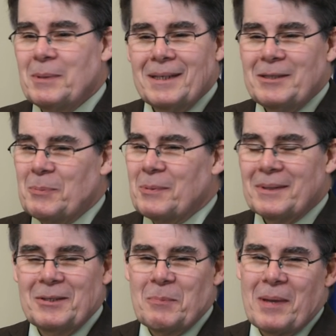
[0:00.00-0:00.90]

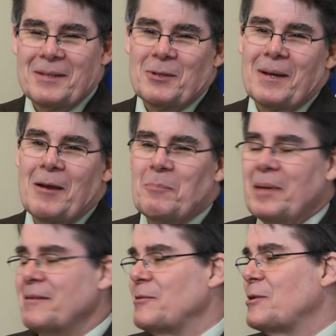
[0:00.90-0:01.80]
It depends on how
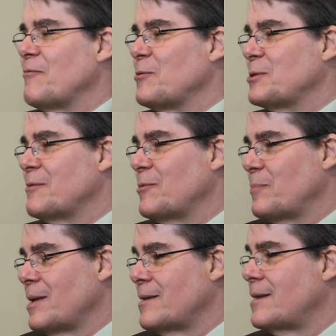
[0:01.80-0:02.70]
big the difference of
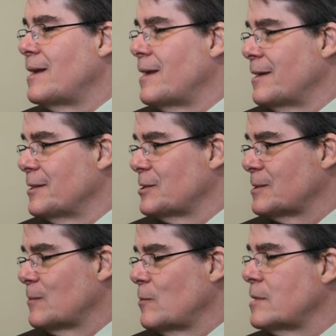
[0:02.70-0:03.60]
opinion
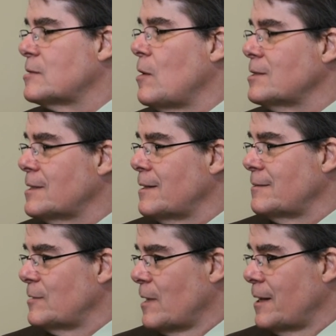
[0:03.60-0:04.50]
is. When it's all said
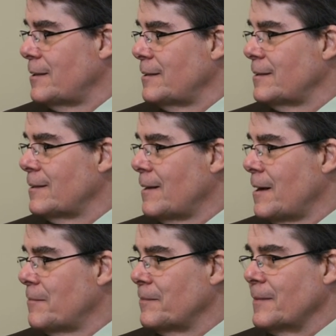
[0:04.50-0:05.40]
and done,
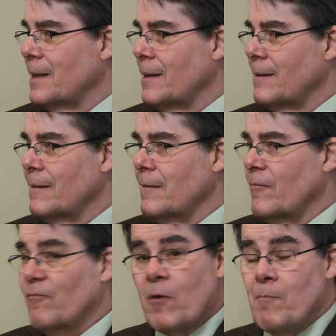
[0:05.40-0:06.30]

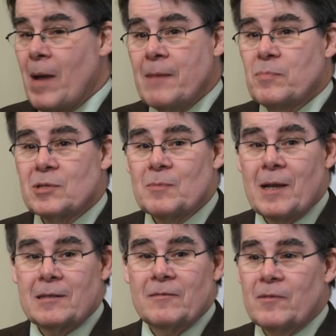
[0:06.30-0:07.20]
from my
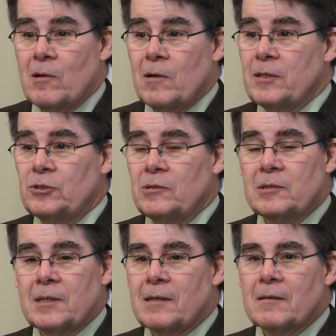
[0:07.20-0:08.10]
perspective, there are
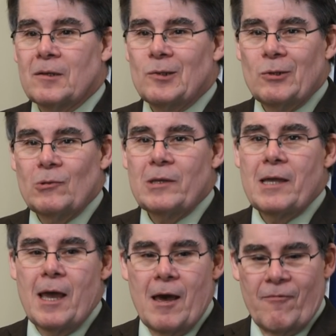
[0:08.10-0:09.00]
issues that clearly
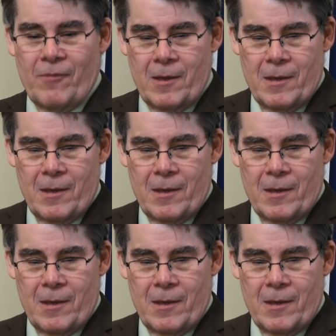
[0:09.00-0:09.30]
have